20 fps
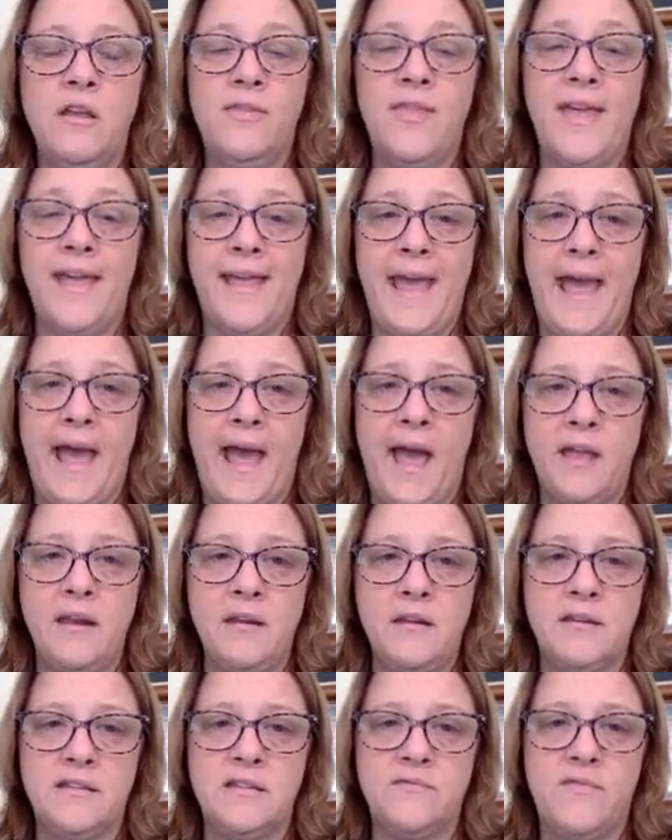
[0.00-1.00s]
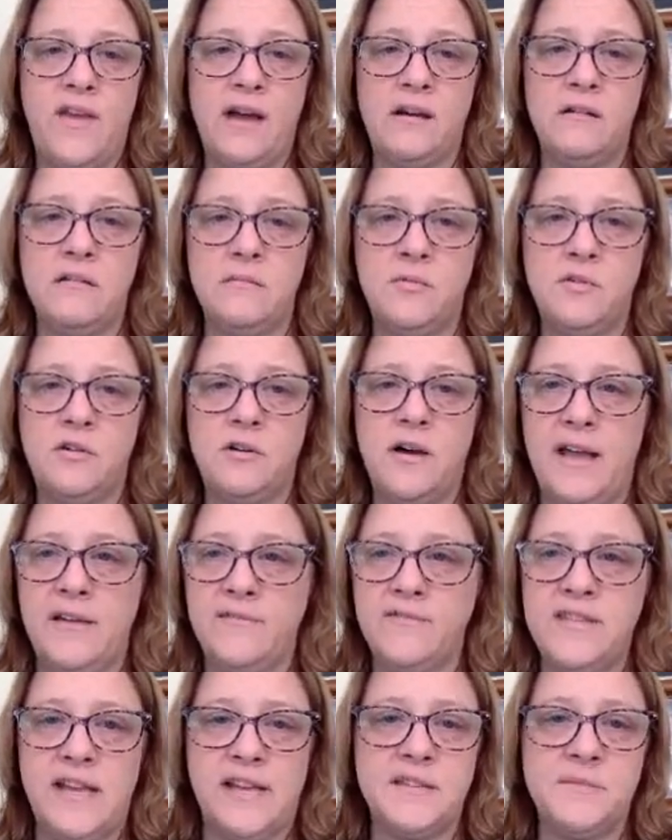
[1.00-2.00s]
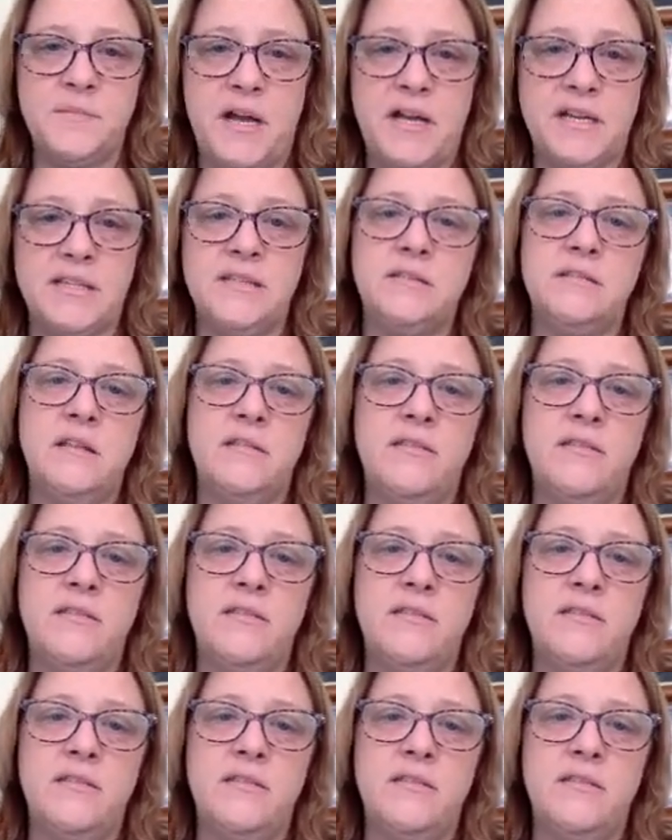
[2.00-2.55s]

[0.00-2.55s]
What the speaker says: They can, it's available. I have text boxes